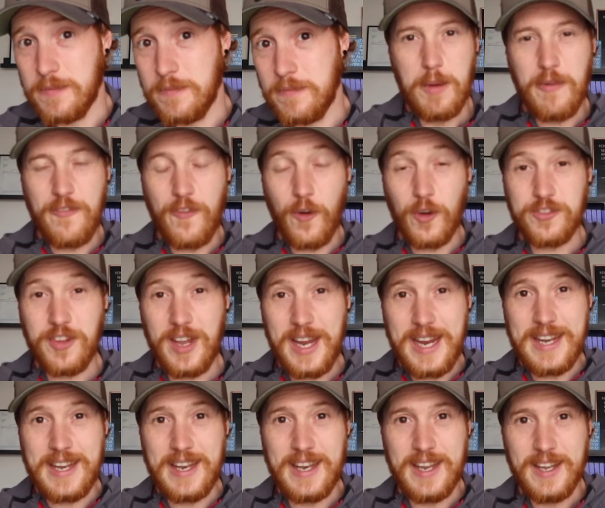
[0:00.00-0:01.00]
Number
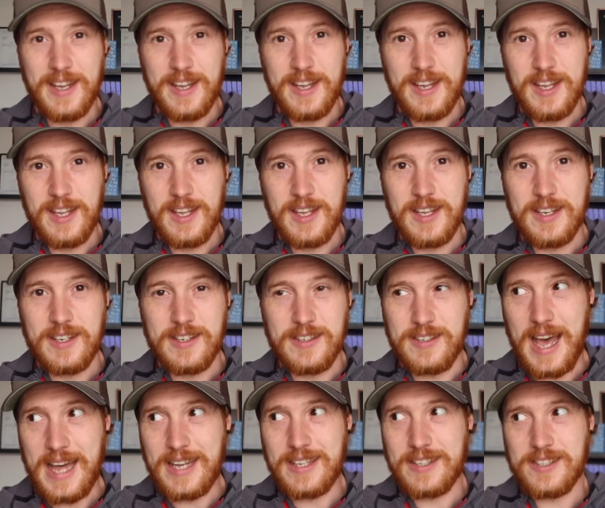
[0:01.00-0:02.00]
14,
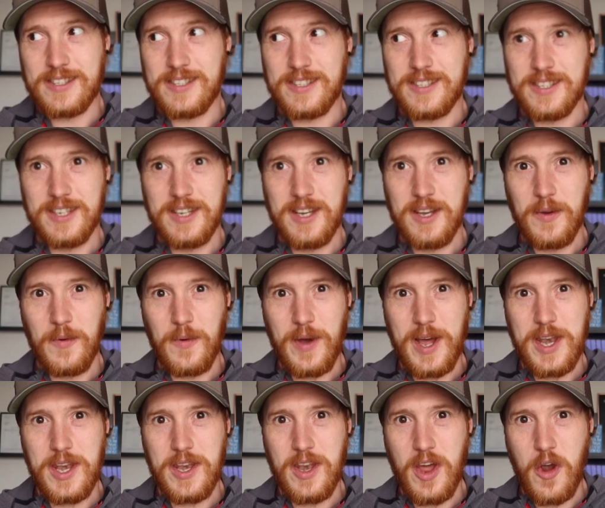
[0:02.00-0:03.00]
dance when
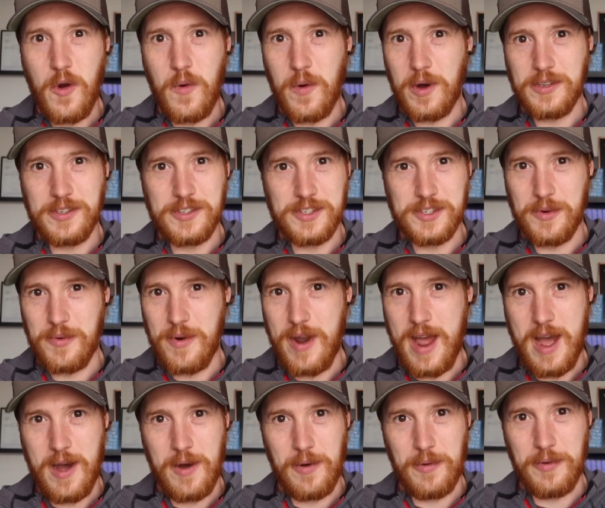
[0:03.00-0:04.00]
no one's
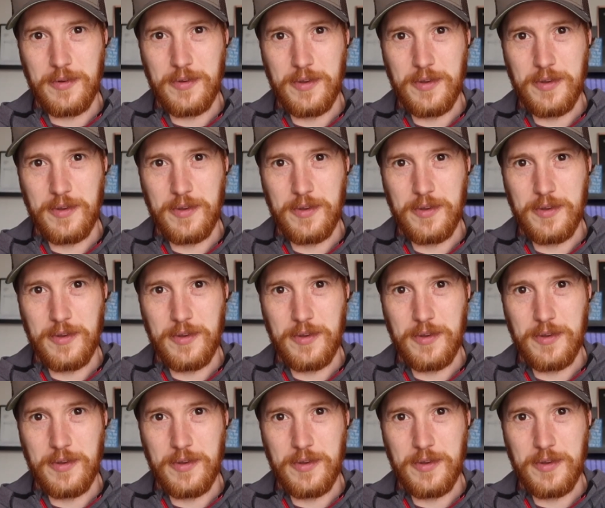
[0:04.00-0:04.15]
around.